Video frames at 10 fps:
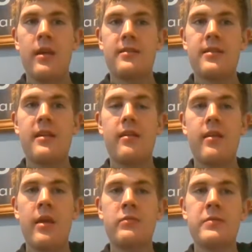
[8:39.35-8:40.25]
said
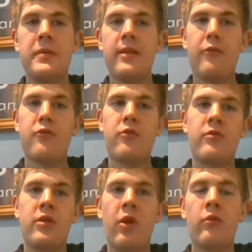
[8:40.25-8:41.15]
it was a bit
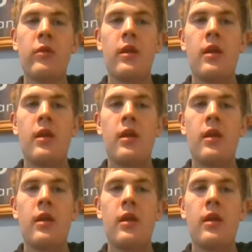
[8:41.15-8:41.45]
different. You know,